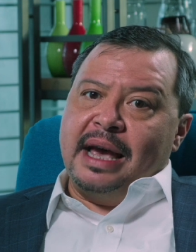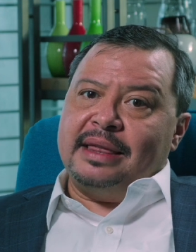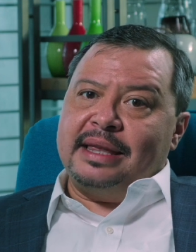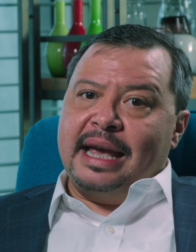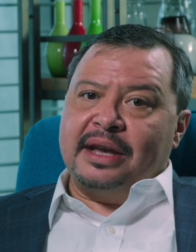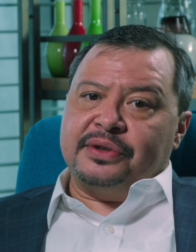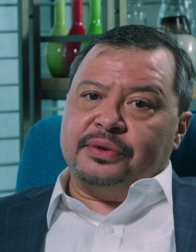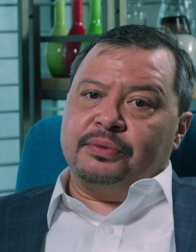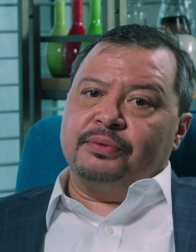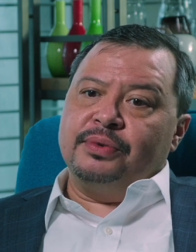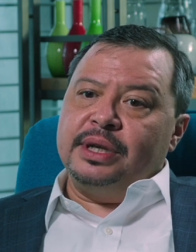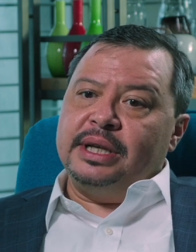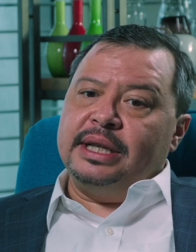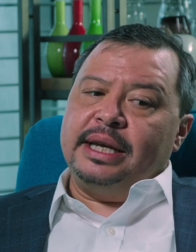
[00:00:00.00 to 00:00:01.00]
Matthey has a
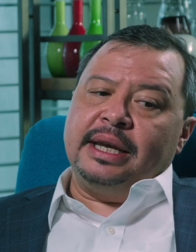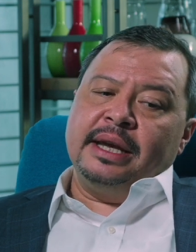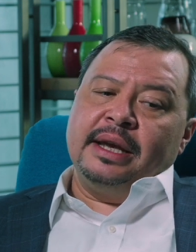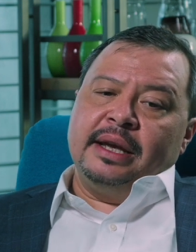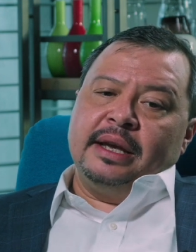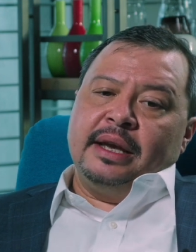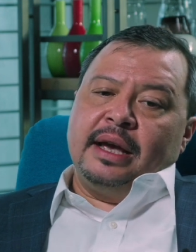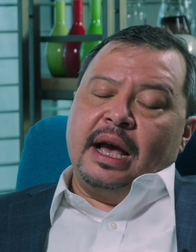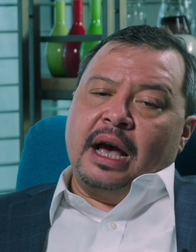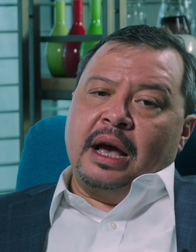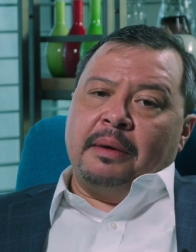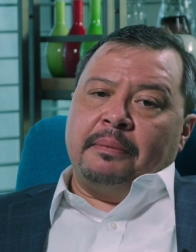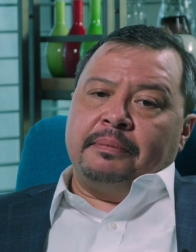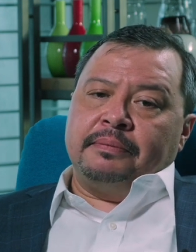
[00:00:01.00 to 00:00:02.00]
really
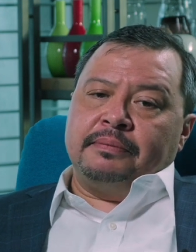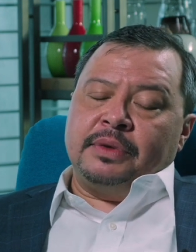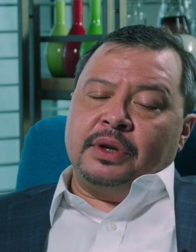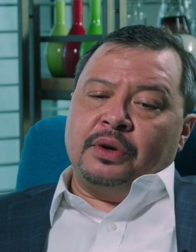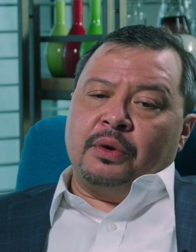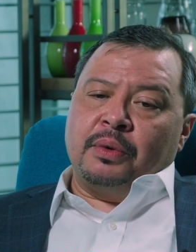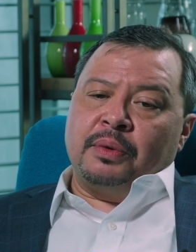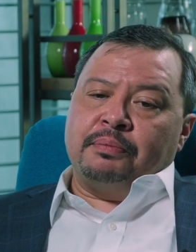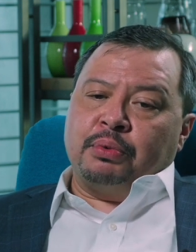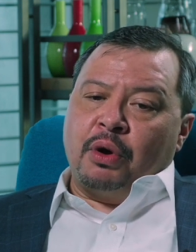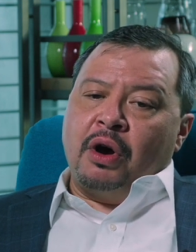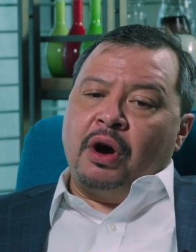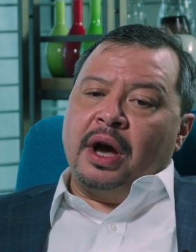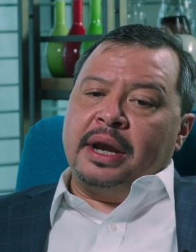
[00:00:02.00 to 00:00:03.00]
um, you know,
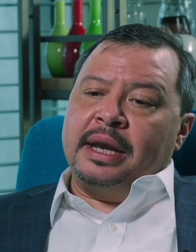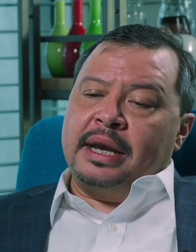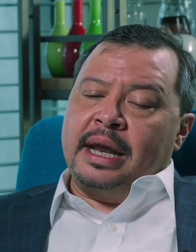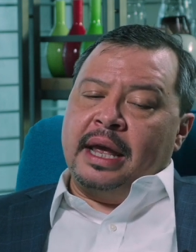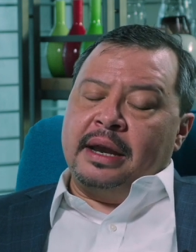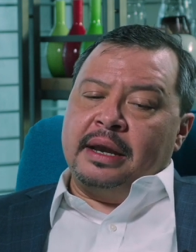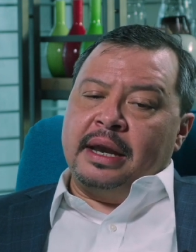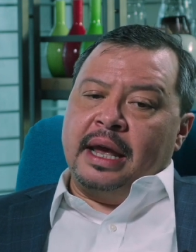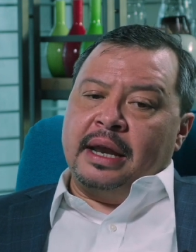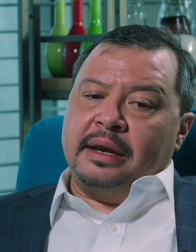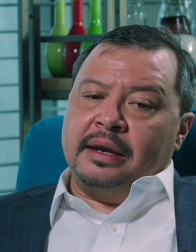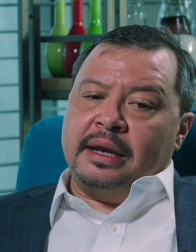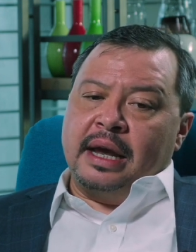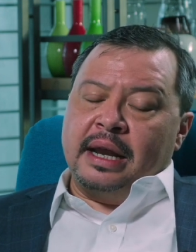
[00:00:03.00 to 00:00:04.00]
broad and, and,
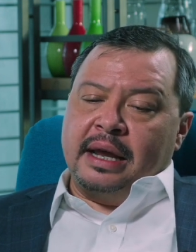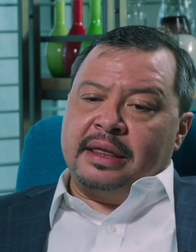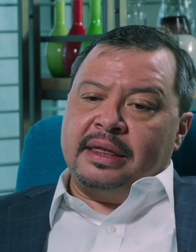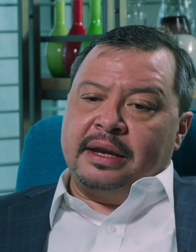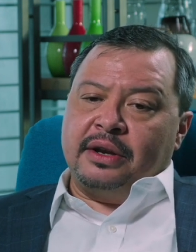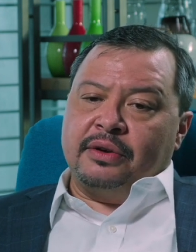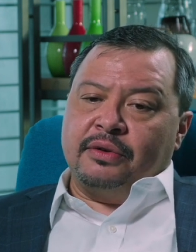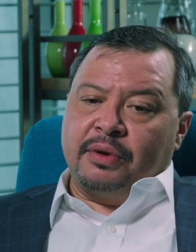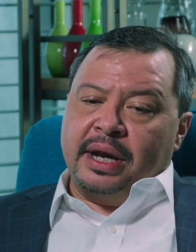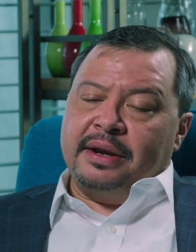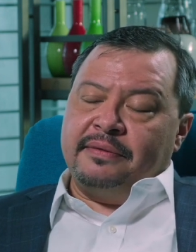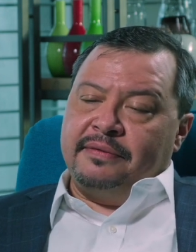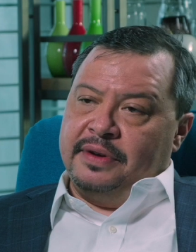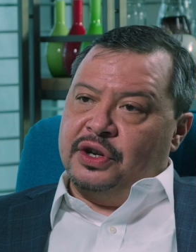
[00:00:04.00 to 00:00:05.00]
and, and I think
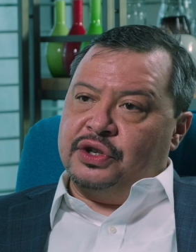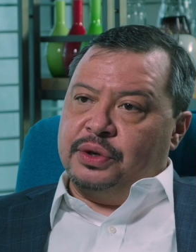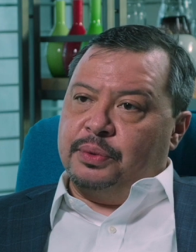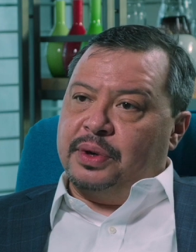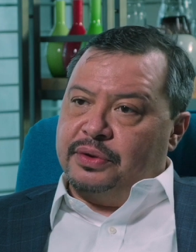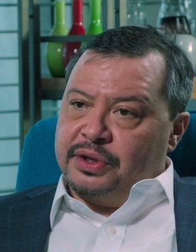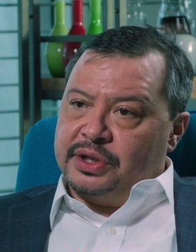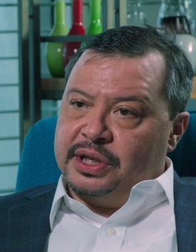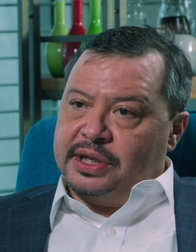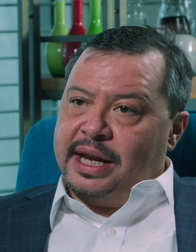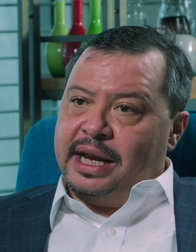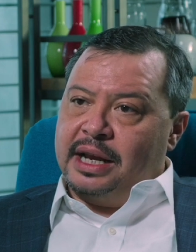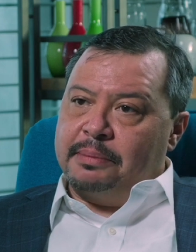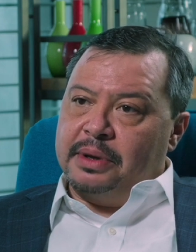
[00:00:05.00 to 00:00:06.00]
great vision with the
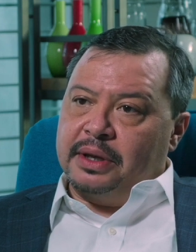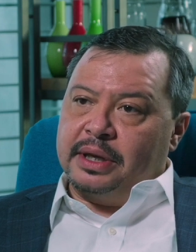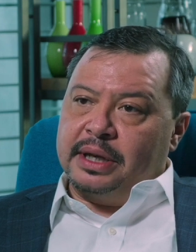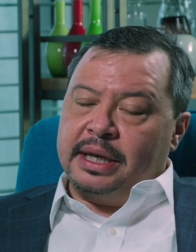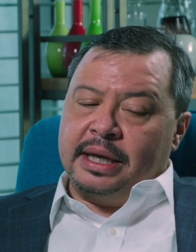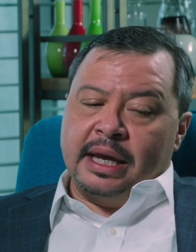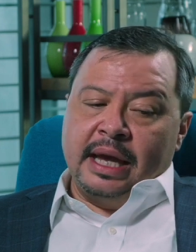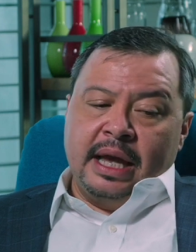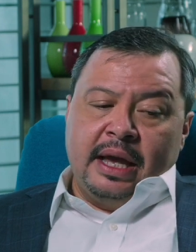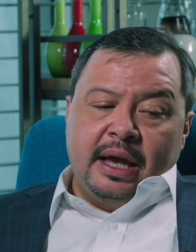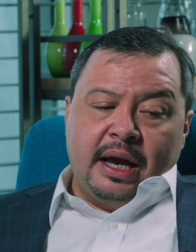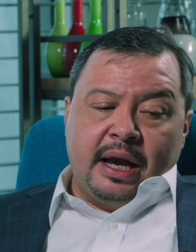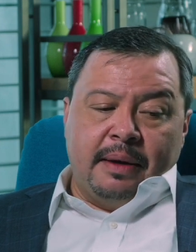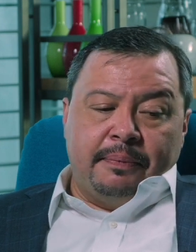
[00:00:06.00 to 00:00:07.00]
sustainability.
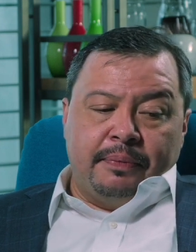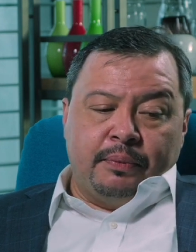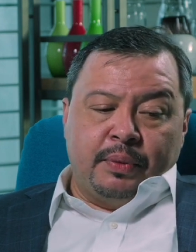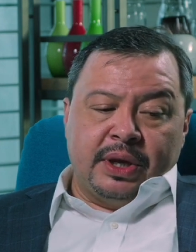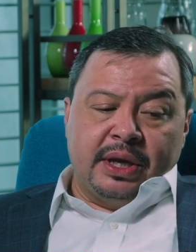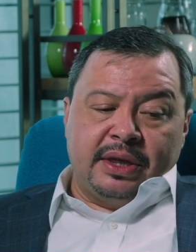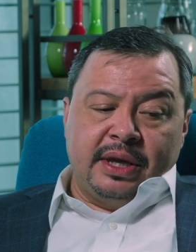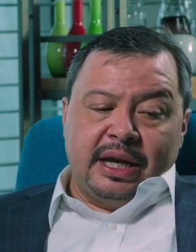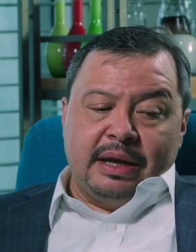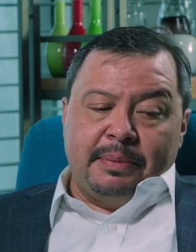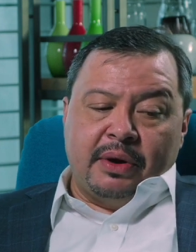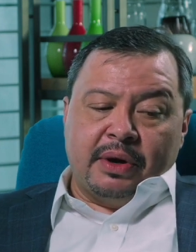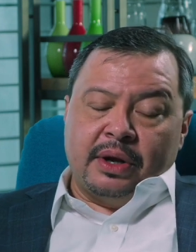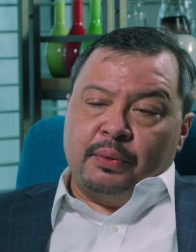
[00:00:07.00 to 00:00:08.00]
Um, when you think
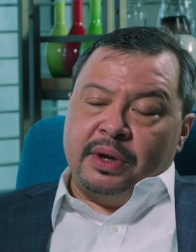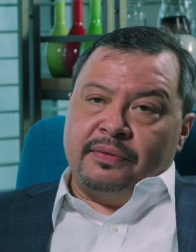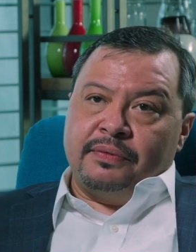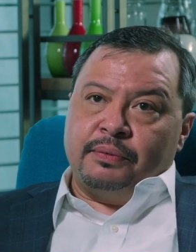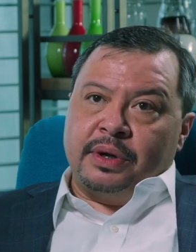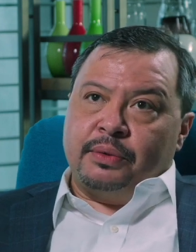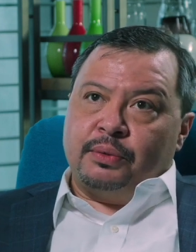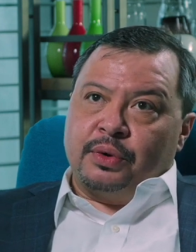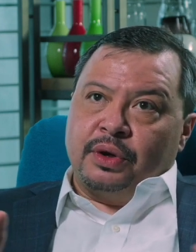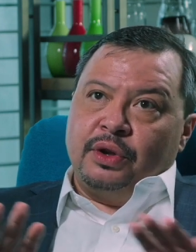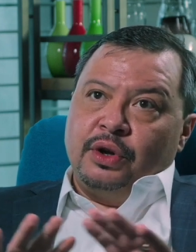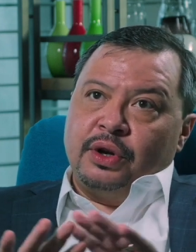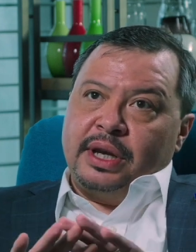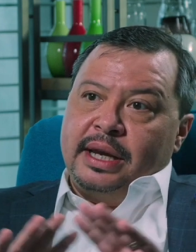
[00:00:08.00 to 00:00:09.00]
about it, we've, we, we are
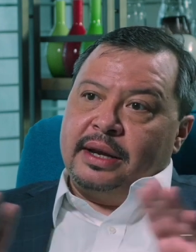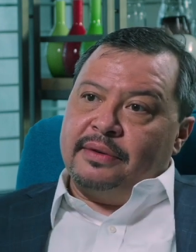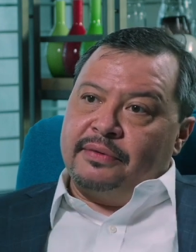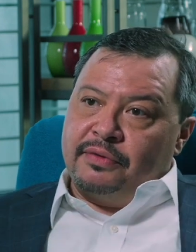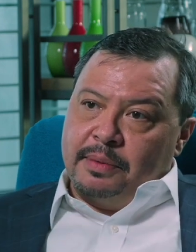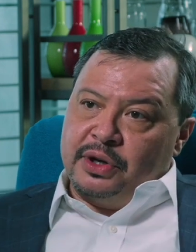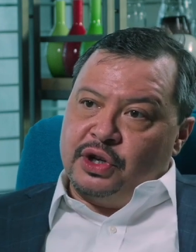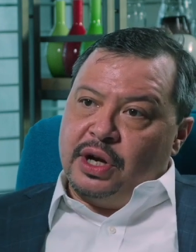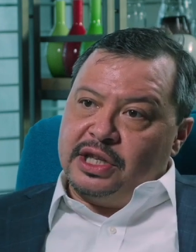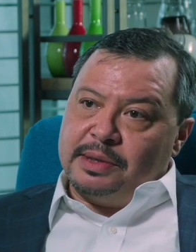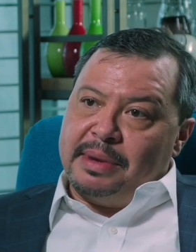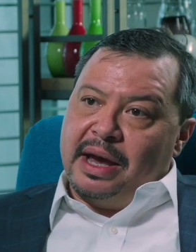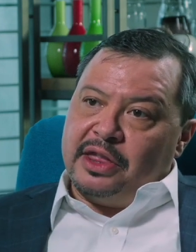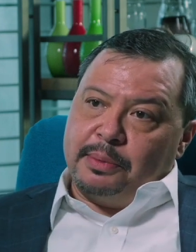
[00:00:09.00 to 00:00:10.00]
looking from a
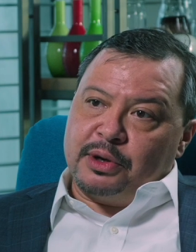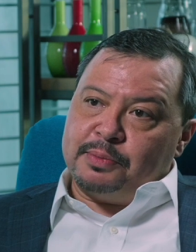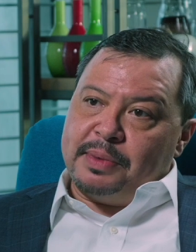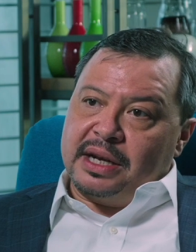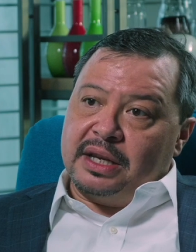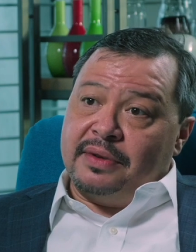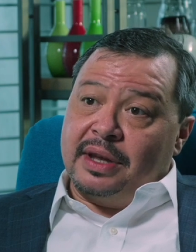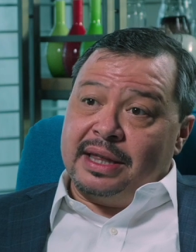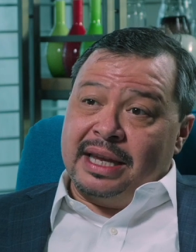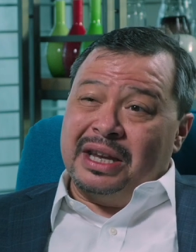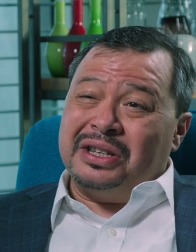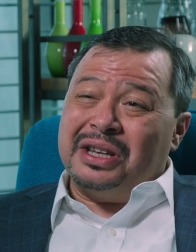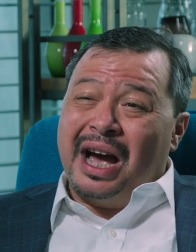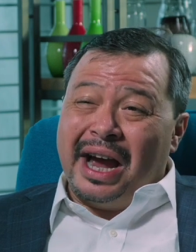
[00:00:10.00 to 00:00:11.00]
Johnson Matthey perspective at
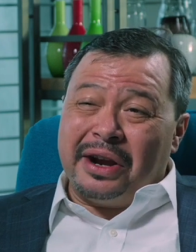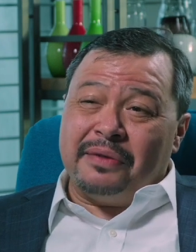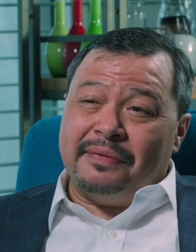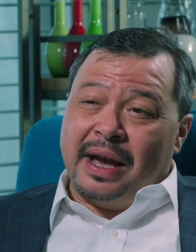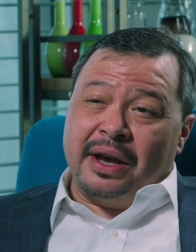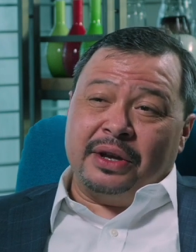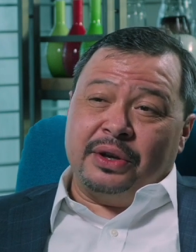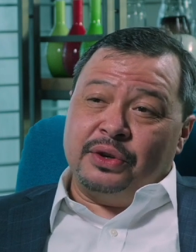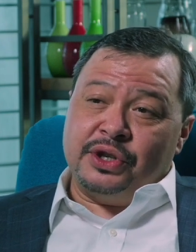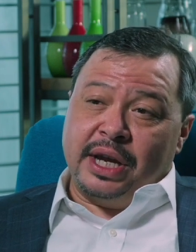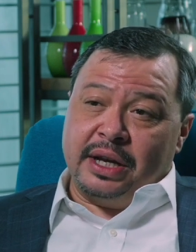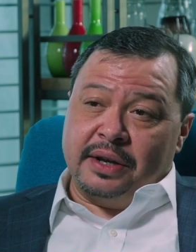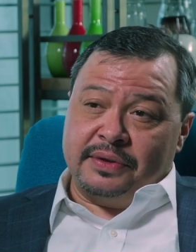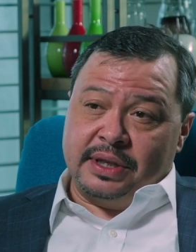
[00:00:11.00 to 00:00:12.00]
the entire value
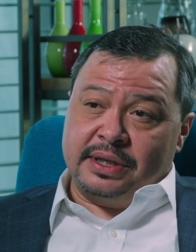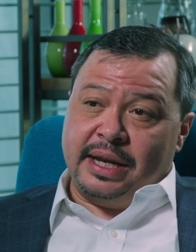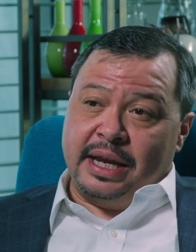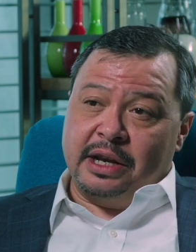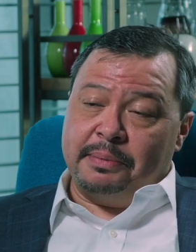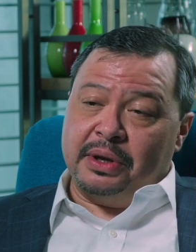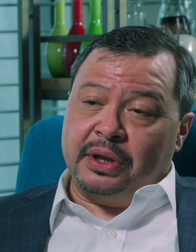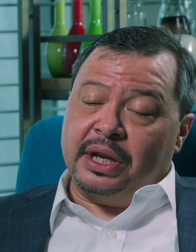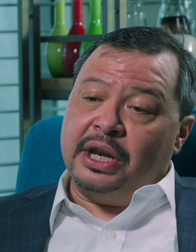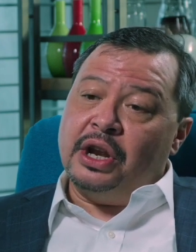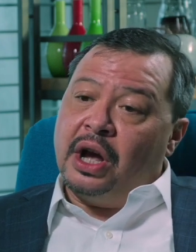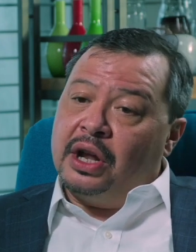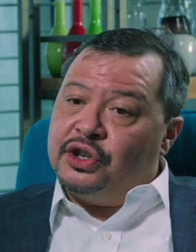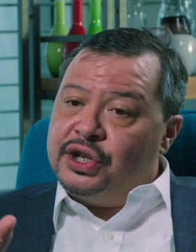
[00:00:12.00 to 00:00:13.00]
chain of
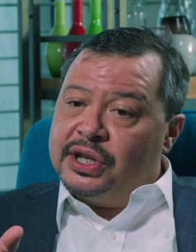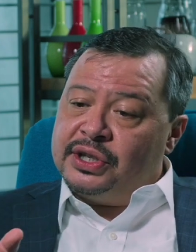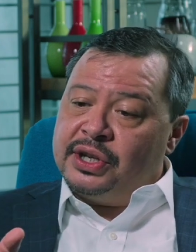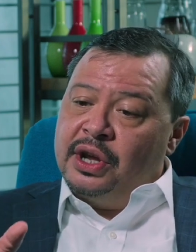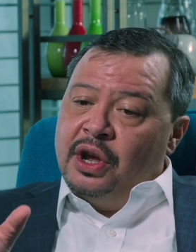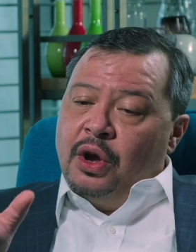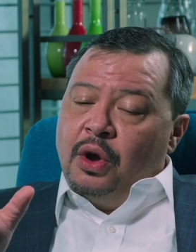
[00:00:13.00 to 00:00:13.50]
sustainability, not just